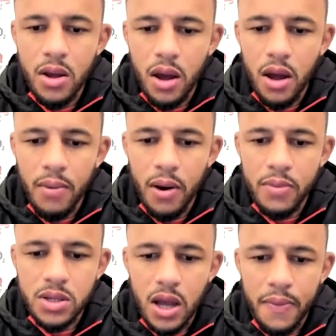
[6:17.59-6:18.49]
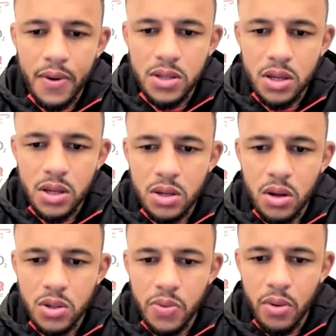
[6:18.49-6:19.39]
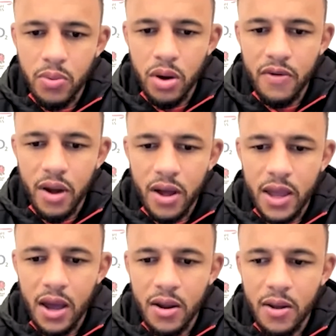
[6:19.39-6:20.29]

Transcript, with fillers: I'm just happy to contribute in whatever way I can,